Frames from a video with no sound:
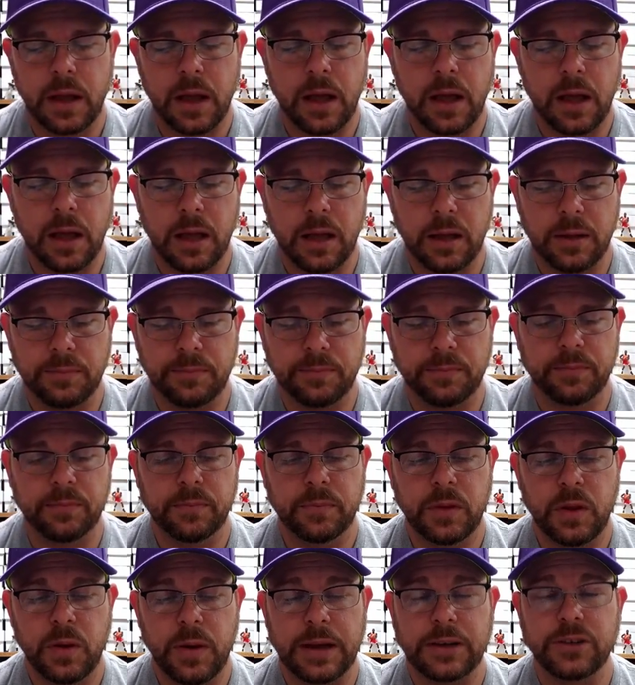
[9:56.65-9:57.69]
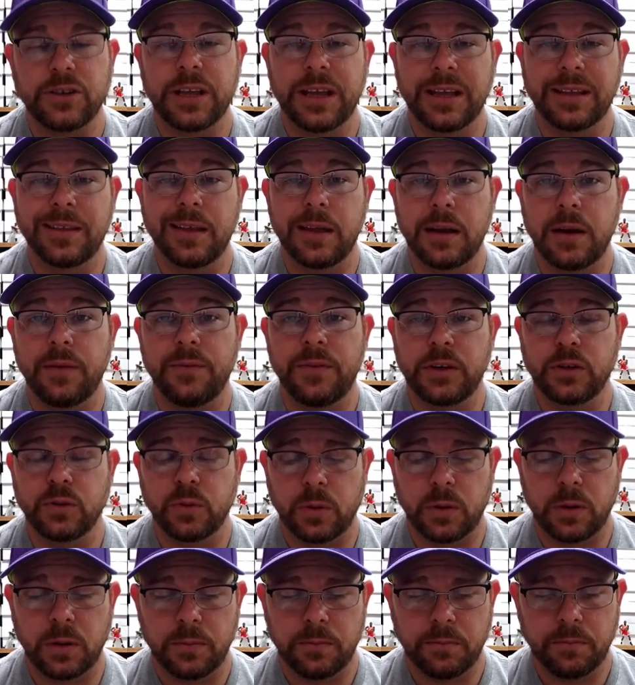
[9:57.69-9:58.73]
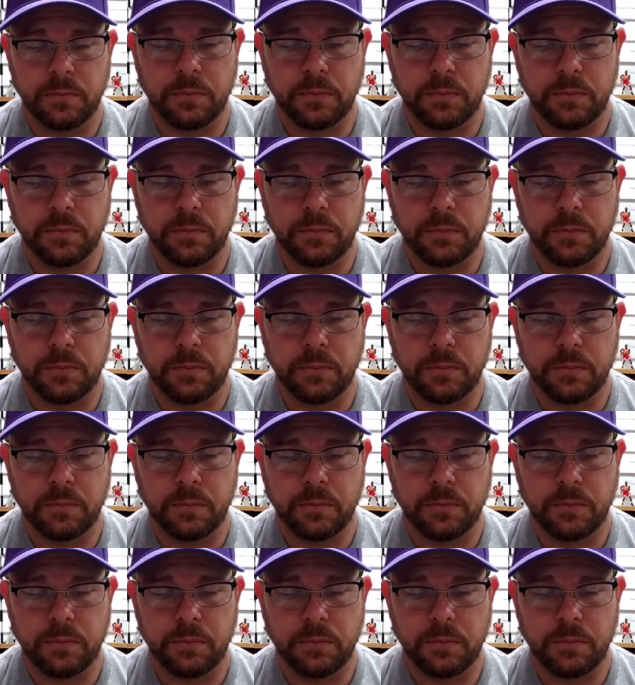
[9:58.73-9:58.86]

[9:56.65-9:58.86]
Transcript: um, you actually get the individual